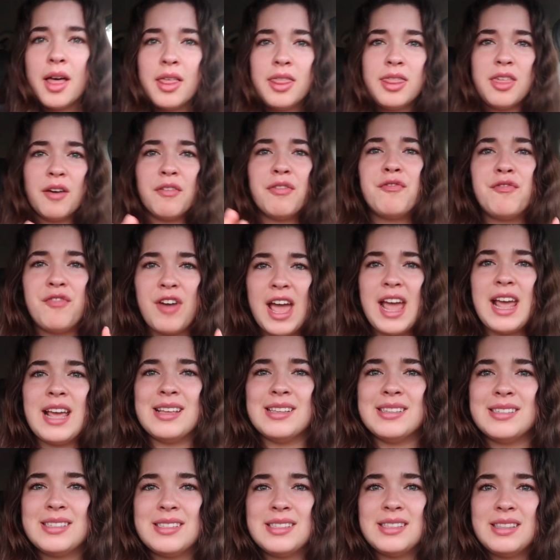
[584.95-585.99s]
the
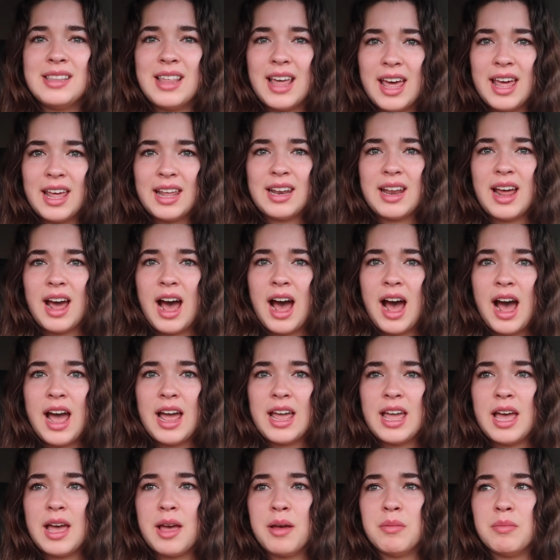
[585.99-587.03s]
phase that
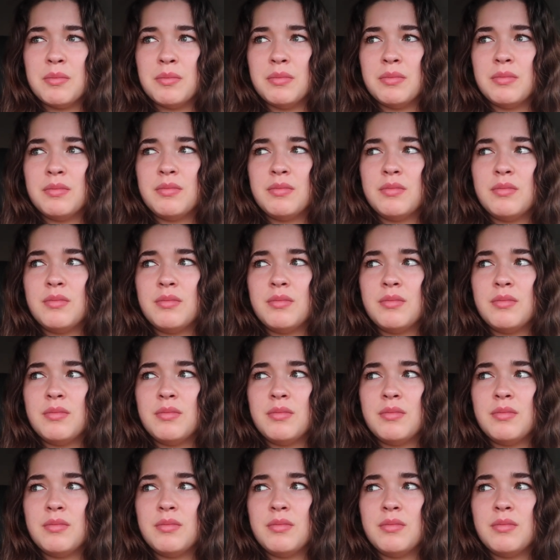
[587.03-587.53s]
I'm